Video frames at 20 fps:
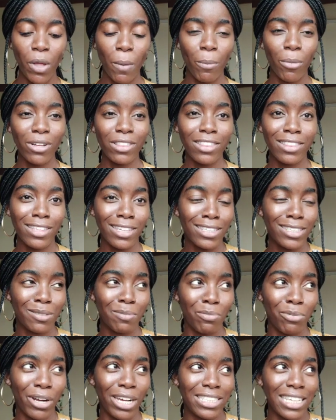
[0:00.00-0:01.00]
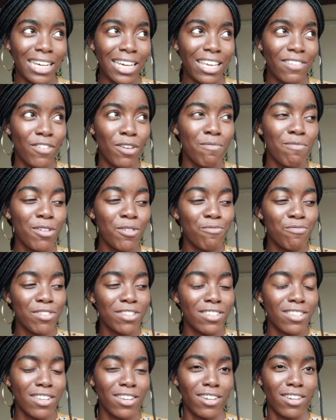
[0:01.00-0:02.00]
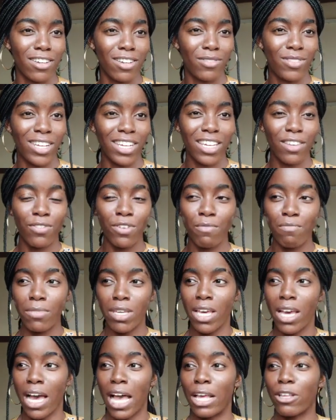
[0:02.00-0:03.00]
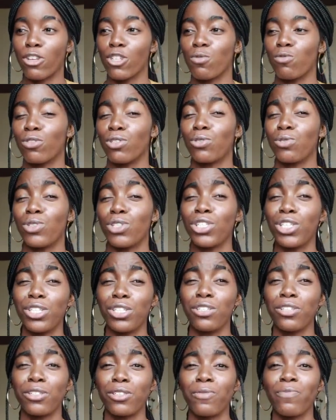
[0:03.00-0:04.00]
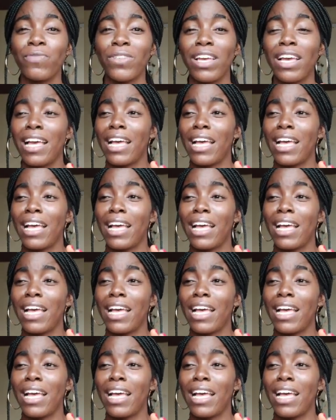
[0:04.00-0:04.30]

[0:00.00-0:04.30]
But these braids are giving me reserve. They're giving me, I just want to chill.